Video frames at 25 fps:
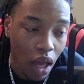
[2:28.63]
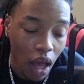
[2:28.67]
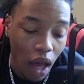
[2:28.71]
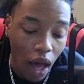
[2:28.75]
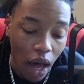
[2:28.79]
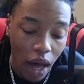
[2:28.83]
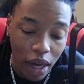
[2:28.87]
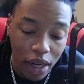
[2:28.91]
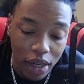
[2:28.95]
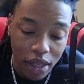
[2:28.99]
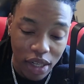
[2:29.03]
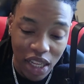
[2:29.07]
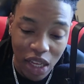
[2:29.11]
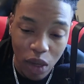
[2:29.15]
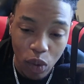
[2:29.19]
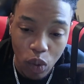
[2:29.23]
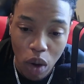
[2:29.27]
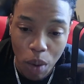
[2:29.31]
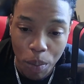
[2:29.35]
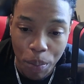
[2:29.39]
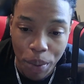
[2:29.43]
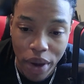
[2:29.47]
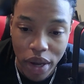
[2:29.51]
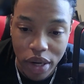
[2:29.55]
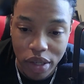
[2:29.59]
I did
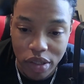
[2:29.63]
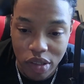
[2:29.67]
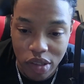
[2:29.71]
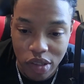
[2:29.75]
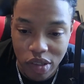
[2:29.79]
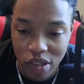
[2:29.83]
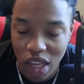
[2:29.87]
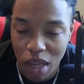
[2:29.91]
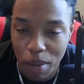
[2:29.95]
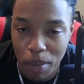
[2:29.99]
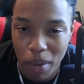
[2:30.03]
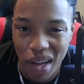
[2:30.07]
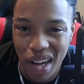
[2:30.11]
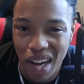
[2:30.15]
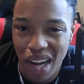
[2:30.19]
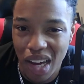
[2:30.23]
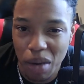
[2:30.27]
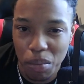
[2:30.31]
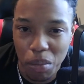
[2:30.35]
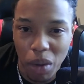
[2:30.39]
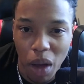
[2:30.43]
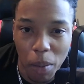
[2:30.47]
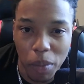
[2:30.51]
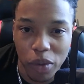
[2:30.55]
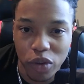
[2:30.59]
one practice exam. I got
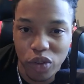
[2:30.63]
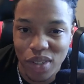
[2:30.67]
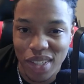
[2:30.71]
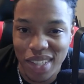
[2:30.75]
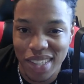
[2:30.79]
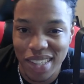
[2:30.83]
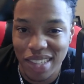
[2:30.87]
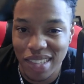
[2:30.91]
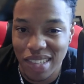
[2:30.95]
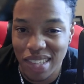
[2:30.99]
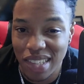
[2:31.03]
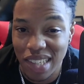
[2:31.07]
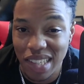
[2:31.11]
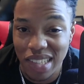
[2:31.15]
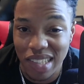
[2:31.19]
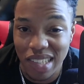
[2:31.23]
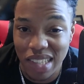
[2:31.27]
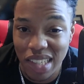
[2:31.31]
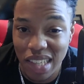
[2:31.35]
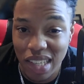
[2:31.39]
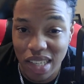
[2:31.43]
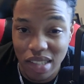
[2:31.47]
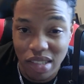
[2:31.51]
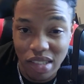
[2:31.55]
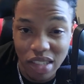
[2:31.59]
about between a
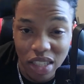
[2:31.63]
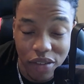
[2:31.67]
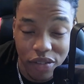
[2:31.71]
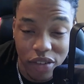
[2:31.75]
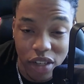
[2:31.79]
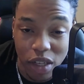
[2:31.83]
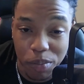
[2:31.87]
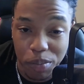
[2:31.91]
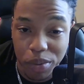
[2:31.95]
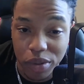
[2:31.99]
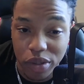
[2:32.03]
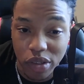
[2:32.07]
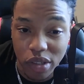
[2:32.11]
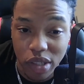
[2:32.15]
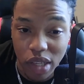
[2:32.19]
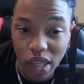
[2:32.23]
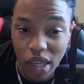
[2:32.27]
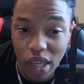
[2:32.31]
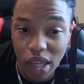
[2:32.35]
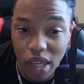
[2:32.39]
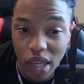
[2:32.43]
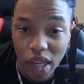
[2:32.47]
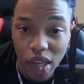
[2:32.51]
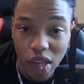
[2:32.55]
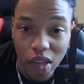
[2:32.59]
60 and a
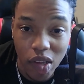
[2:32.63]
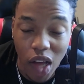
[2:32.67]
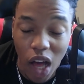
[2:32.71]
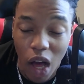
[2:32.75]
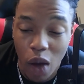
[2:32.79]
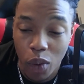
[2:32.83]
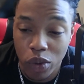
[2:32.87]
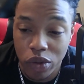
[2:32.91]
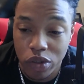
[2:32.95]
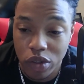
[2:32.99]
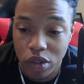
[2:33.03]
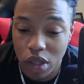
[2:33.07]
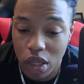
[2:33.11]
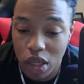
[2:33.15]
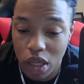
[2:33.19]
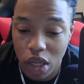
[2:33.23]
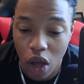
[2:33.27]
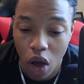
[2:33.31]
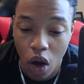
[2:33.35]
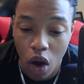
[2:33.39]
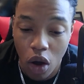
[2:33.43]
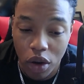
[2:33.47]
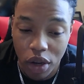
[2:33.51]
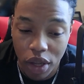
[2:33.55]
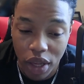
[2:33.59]
70%. I would study
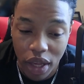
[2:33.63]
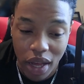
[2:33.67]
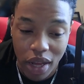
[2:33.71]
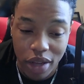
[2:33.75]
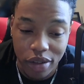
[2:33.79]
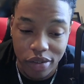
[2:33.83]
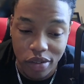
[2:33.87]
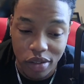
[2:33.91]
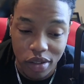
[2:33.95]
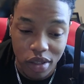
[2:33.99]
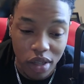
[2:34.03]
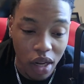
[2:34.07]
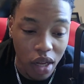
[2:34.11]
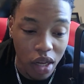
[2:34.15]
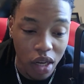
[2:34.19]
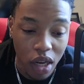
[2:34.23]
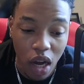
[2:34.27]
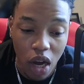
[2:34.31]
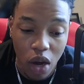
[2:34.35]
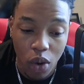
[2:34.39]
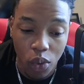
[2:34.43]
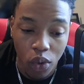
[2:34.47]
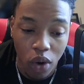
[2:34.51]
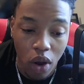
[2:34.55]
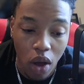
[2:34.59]
all the answers that I
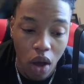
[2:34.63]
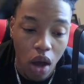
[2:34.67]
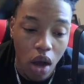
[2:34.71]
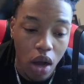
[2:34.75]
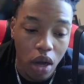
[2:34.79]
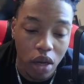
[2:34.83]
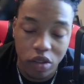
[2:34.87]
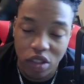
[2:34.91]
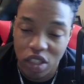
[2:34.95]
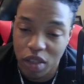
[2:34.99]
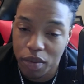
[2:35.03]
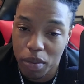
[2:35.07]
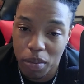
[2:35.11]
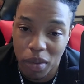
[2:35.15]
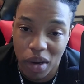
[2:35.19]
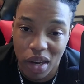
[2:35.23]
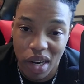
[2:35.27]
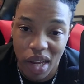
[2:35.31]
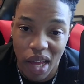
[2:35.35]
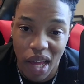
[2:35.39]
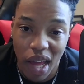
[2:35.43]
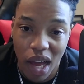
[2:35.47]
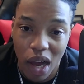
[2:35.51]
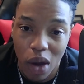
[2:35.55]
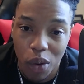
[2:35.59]
got wrong. It took me about
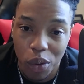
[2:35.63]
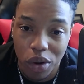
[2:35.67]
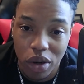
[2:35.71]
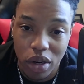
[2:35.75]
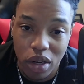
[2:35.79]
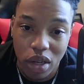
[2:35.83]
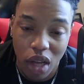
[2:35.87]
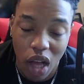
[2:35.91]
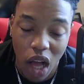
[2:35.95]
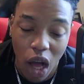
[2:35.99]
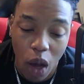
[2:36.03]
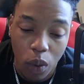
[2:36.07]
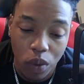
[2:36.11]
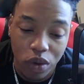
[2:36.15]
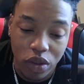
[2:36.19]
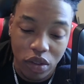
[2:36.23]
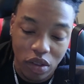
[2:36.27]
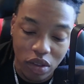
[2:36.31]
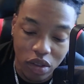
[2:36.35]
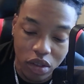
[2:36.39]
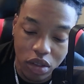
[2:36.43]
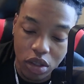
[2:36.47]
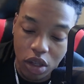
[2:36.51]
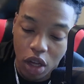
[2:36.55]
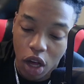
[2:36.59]
an hour. I would
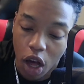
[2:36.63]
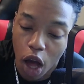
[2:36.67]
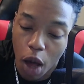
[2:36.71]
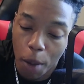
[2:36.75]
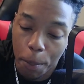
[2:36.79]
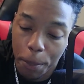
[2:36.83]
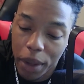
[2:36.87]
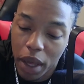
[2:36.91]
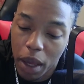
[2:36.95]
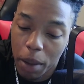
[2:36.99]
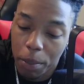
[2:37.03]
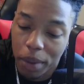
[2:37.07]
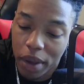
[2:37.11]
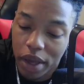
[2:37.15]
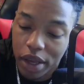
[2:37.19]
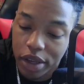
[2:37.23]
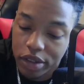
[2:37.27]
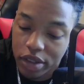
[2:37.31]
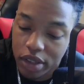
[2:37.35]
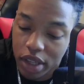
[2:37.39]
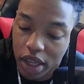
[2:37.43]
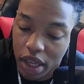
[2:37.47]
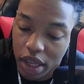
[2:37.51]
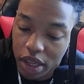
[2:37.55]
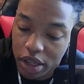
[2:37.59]
copy and
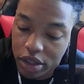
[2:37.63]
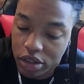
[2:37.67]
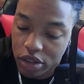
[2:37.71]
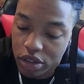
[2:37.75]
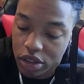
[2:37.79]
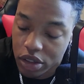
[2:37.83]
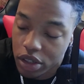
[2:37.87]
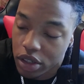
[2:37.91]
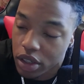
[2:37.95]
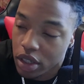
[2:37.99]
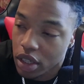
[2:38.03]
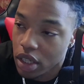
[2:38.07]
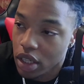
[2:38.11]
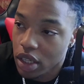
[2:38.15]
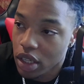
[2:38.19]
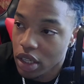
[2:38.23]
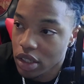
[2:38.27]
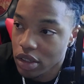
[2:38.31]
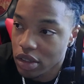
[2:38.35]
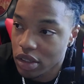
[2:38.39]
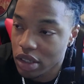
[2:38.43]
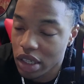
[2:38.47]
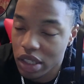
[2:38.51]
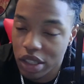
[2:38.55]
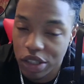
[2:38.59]
paste the answer,
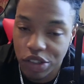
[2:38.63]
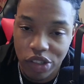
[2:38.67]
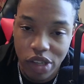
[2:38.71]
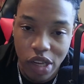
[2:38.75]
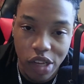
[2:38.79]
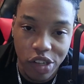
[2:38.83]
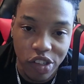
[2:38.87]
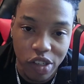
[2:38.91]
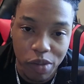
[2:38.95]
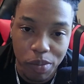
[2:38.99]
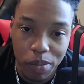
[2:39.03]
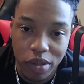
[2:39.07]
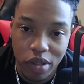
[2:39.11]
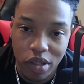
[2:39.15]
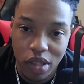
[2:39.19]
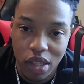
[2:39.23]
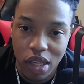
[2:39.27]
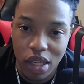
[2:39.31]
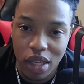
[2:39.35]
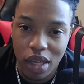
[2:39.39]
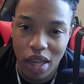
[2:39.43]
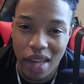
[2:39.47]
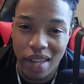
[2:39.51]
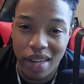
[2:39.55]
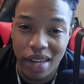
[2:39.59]
send it to
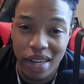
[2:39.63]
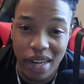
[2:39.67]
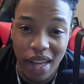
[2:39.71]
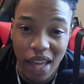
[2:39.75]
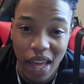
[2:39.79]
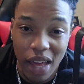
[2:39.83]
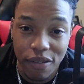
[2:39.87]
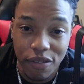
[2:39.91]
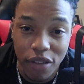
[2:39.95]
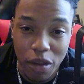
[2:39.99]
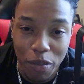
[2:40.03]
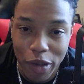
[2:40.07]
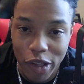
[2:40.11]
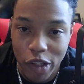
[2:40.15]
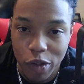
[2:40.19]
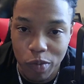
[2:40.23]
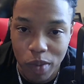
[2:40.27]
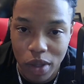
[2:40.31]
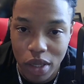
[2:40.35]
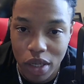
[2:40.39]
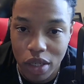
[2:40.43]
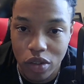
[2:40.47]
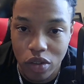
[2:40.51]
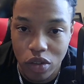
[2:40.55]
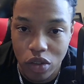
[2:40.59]
ChatGPT, and then have him
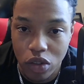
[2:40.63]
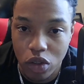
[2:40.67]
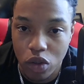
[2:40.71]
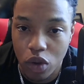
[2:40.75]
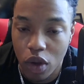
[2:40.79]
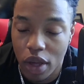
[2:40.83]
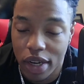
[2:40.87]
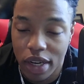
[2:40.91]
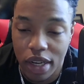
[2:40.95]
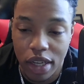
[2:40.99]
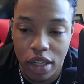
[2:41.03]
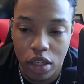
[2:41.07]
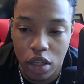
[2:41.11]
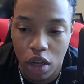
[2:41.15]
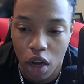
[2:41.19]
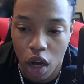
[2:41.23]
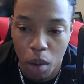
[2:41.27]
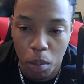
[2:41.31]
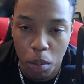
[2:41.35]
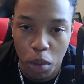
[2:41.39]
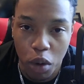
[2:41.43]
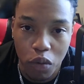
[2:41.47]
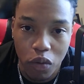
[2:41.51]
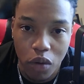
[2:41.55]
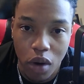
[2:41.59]
explain it to you. And then
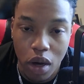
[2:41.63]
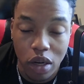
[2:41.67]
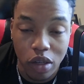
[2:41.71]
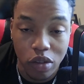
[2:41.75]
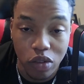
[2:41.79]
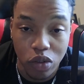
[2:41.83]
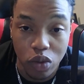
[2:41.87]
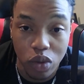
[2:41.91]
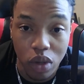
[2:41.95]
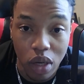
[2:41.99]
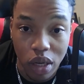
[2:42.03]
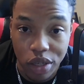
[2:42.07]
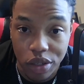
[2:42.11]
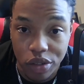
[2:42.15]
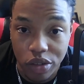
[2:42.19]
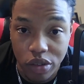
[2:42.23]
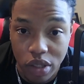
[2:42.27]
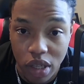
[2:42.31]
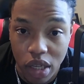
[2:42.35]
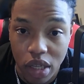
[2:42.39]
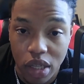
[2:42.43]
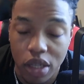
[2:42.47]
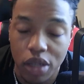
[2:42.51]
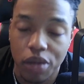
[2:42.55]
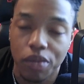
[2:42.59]
don't move on until you
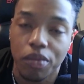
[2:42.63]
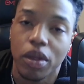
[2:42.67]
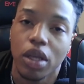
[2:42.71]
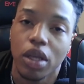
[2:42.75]
understand it.